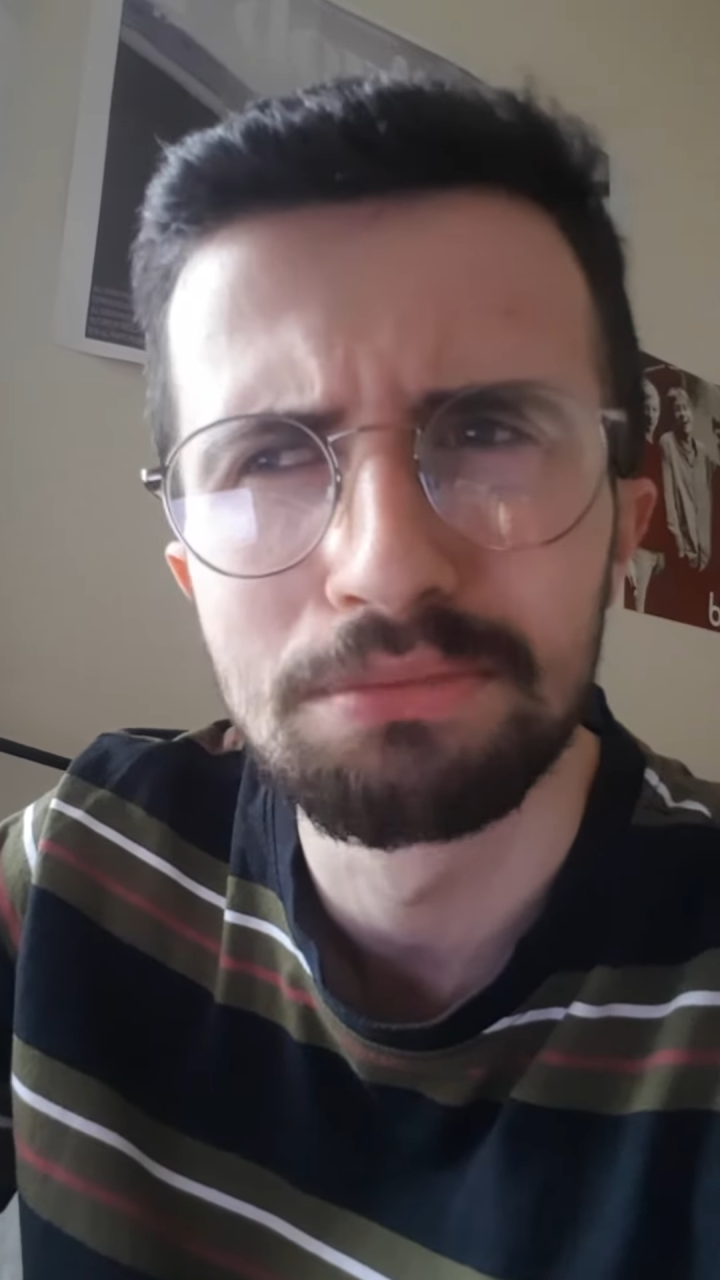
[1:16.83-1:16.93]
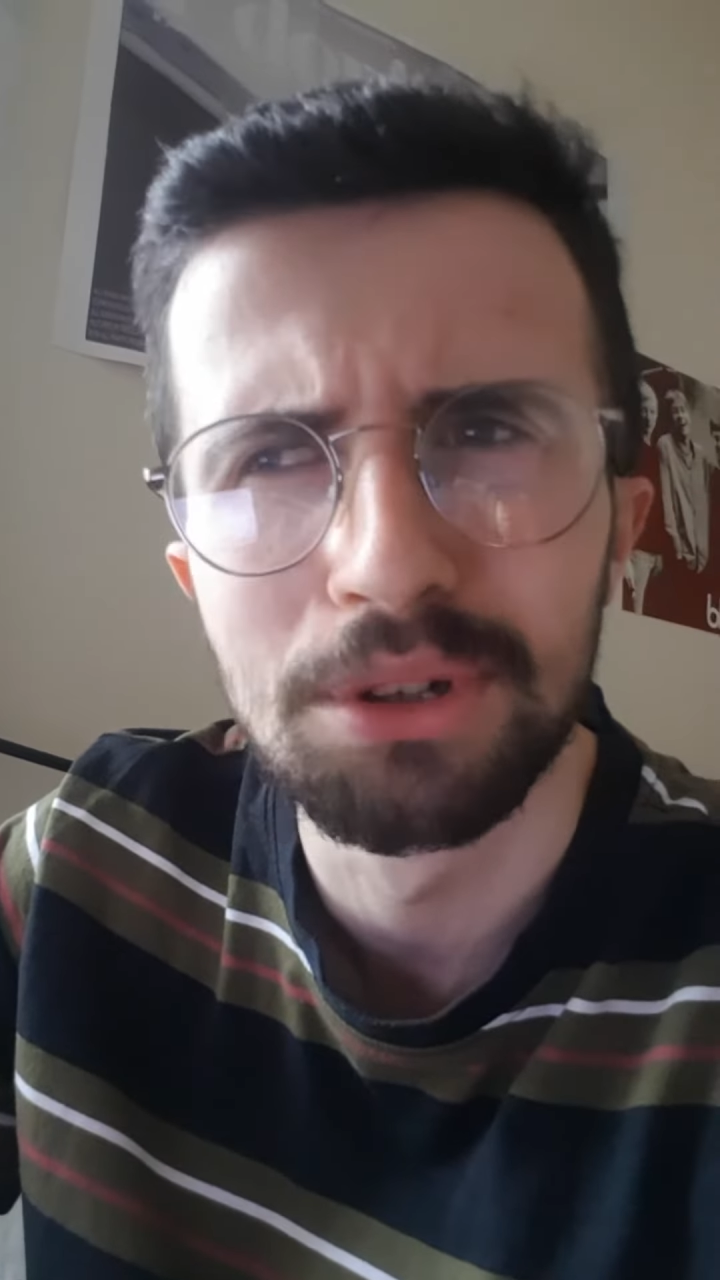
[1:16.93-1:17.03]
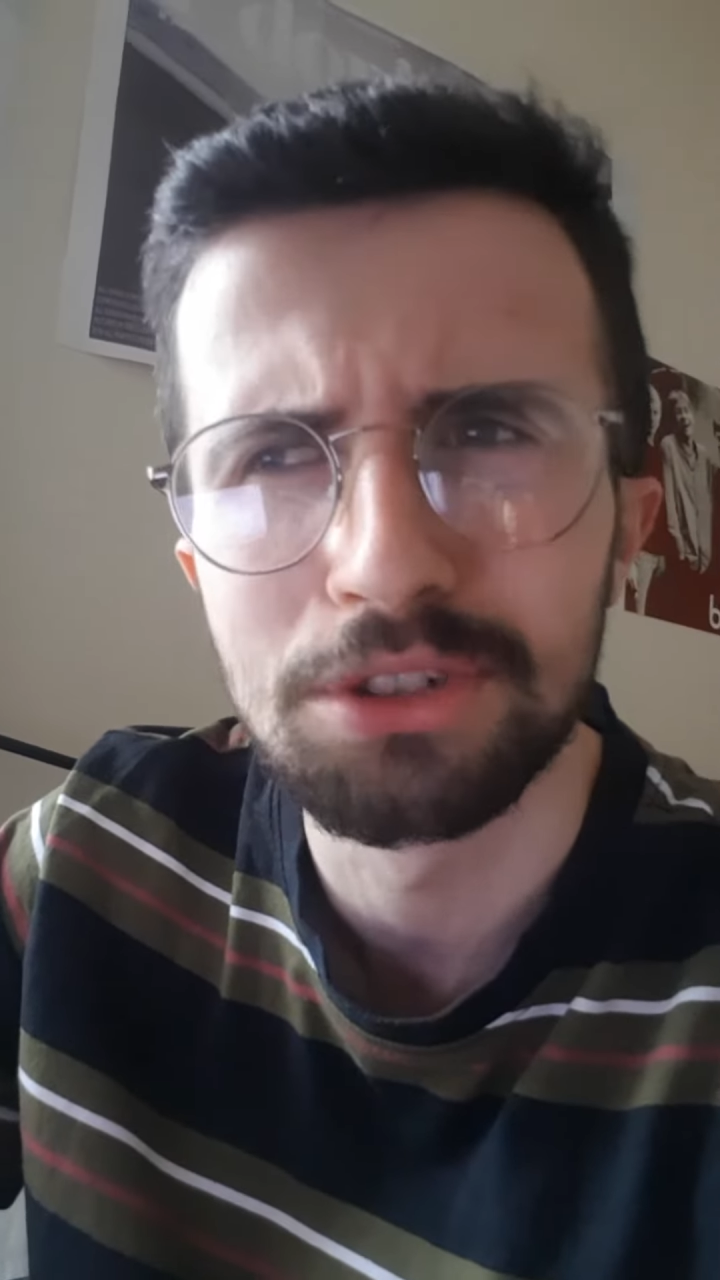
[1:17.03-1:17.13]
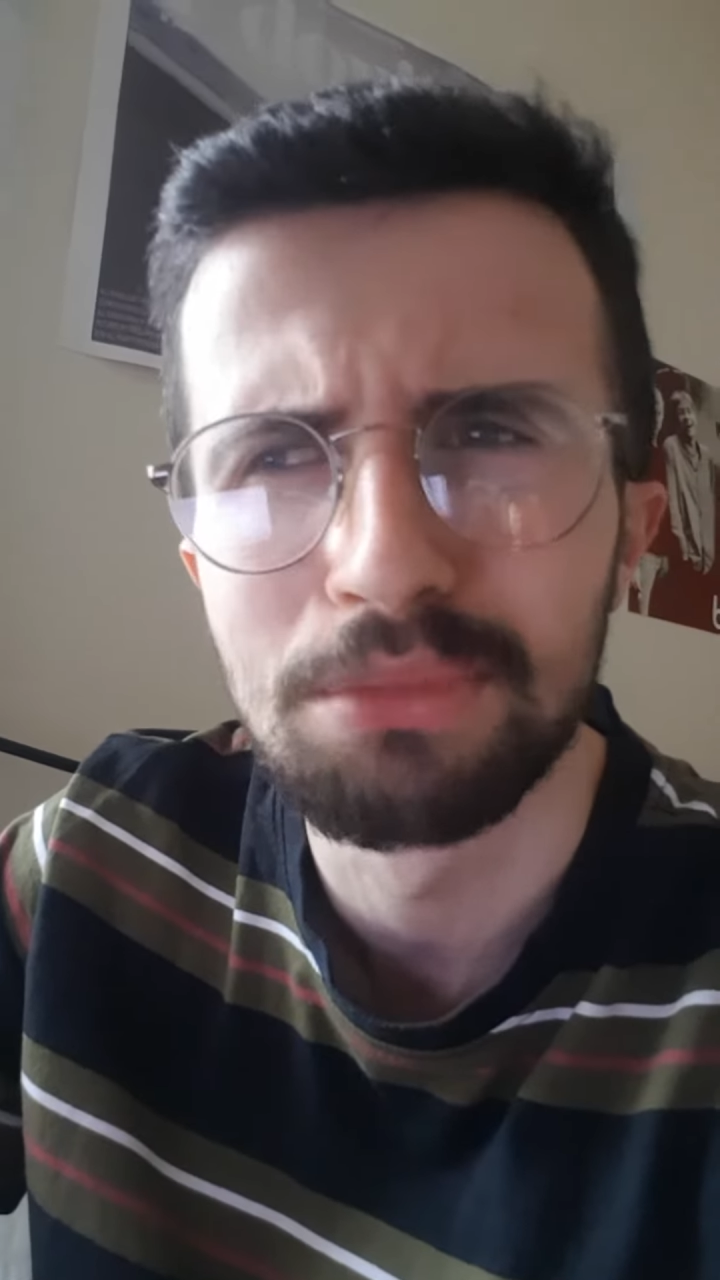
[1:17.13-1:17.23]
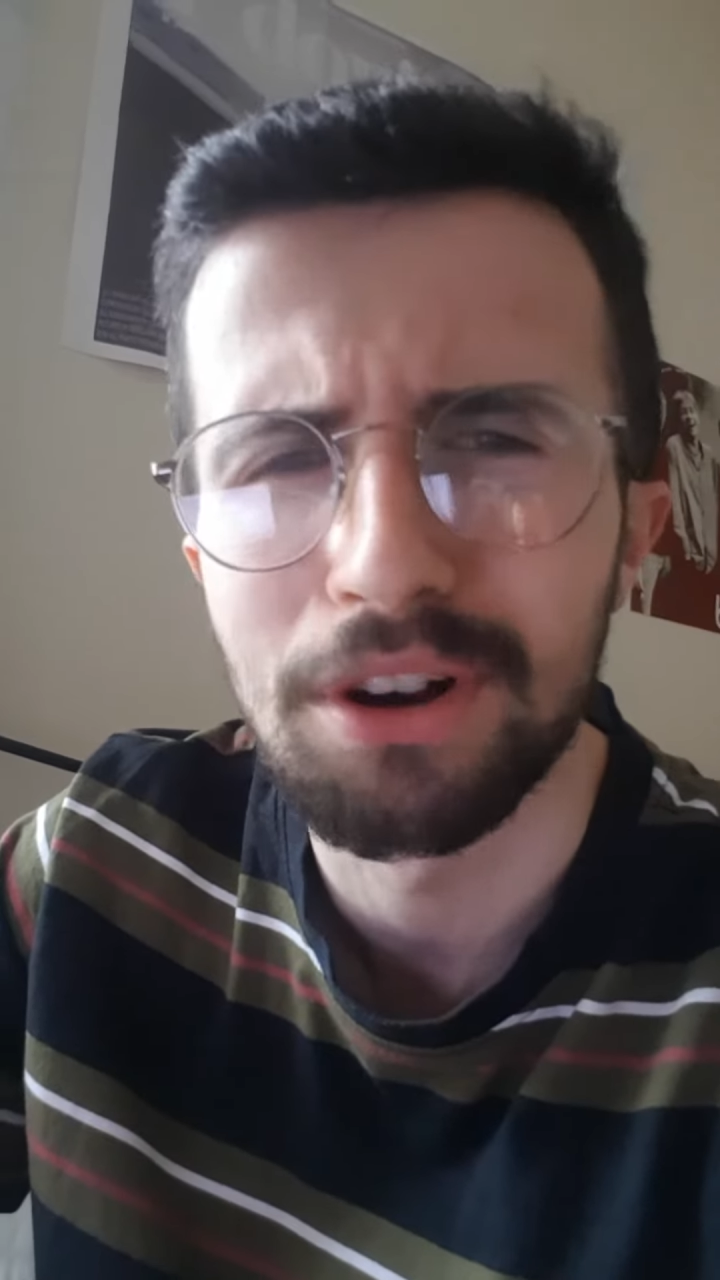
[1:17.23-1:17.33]

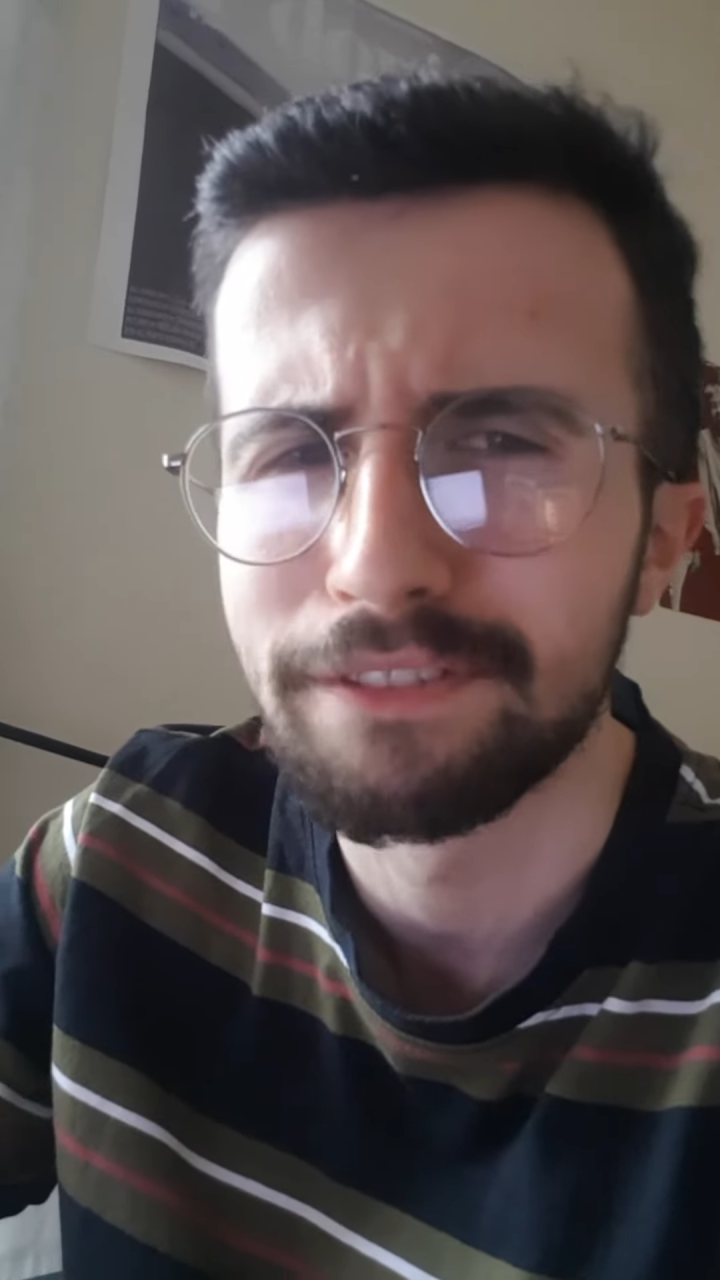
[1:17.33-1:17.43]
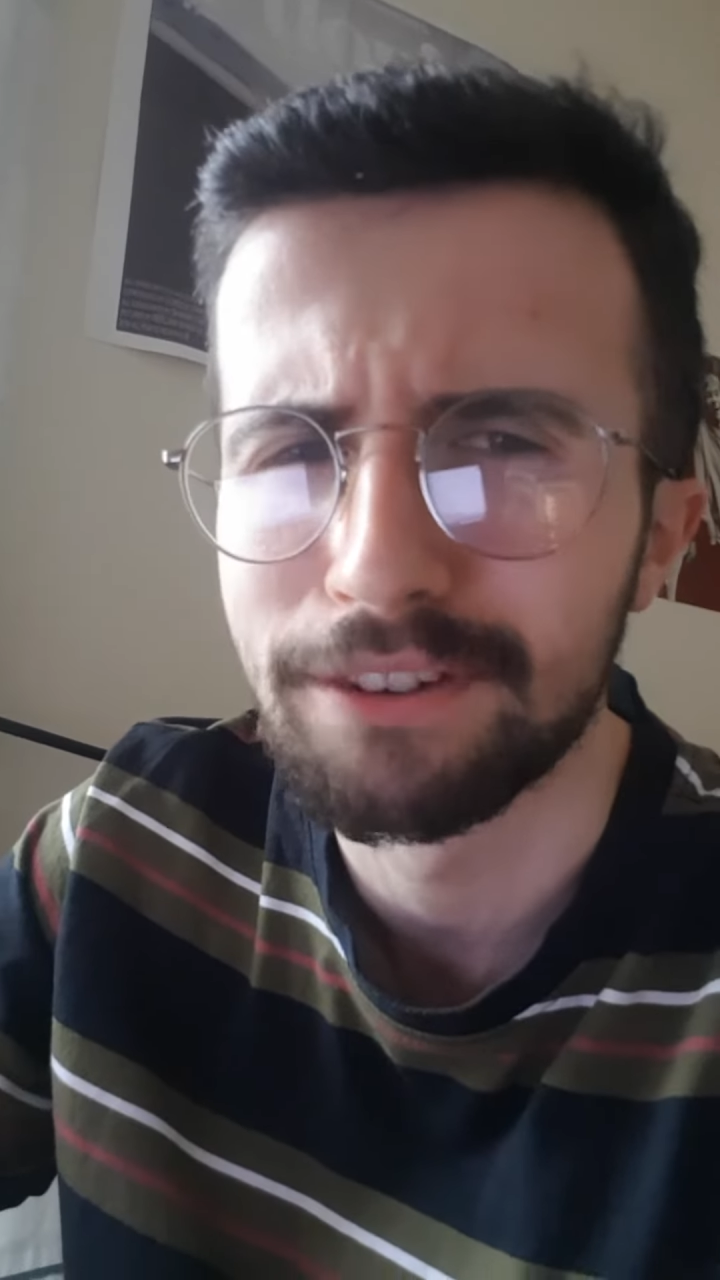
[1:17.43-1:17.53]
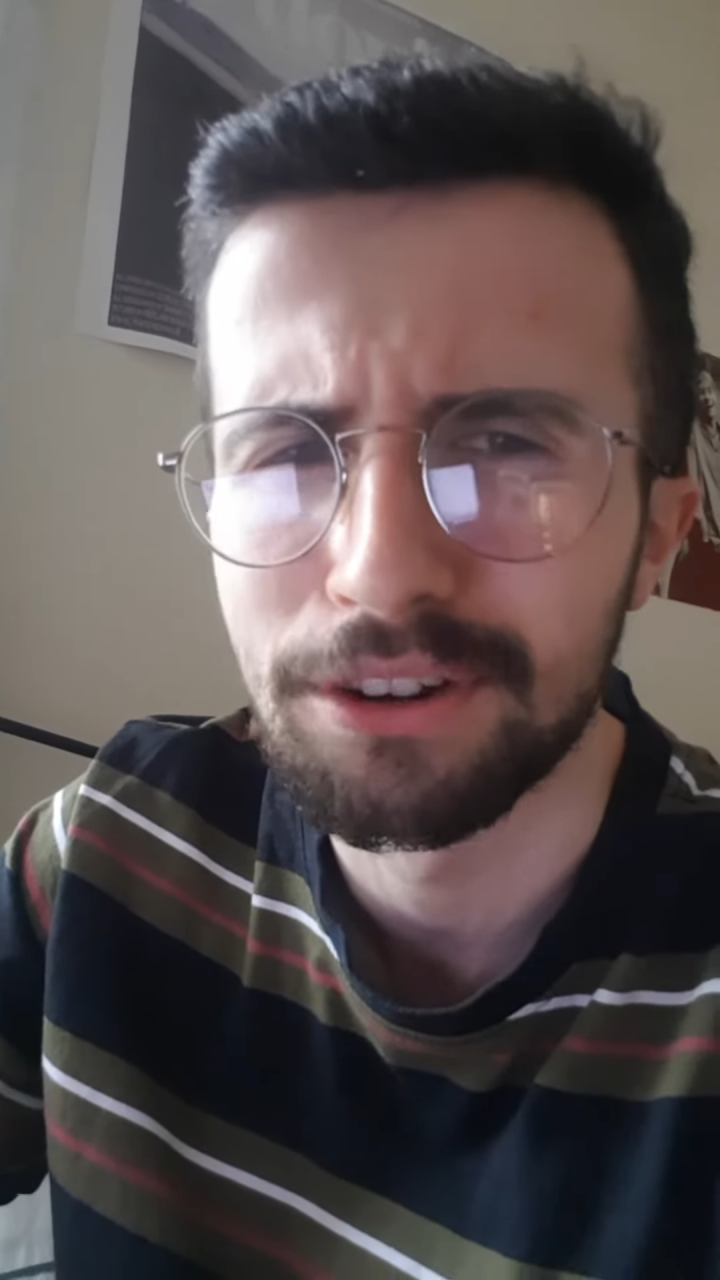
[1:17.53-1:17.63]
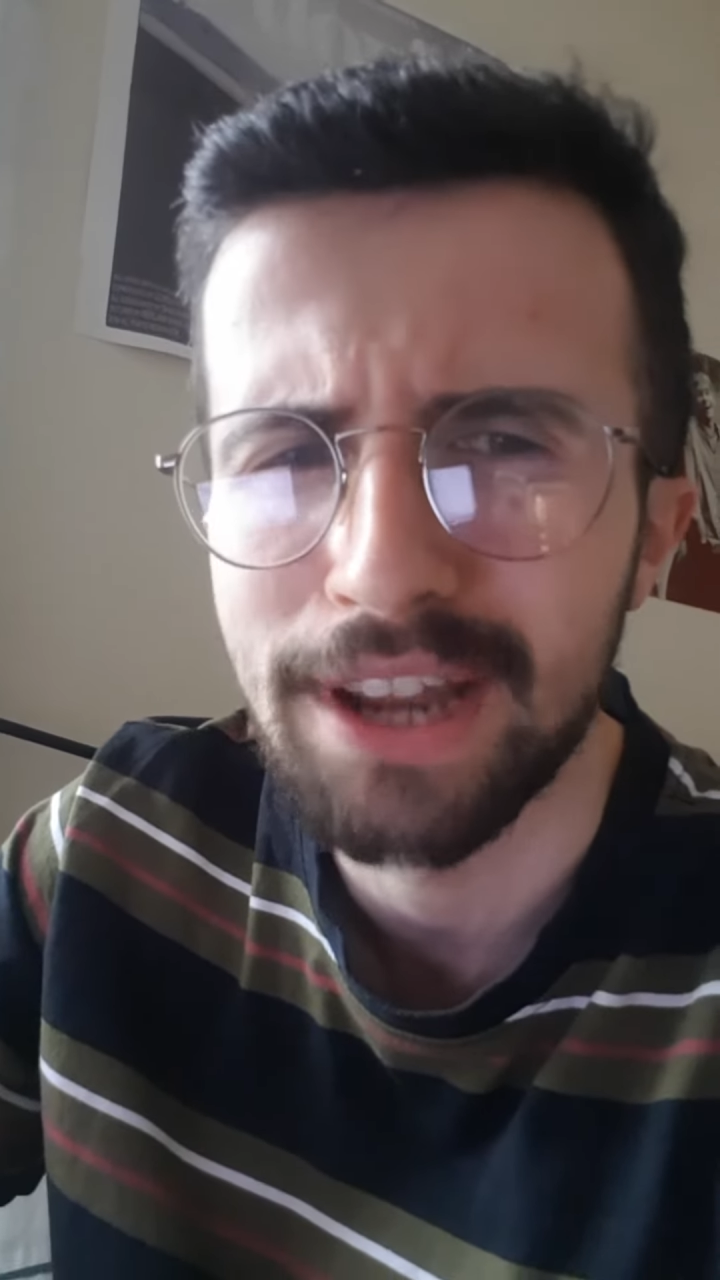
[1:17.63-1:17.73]
much more fun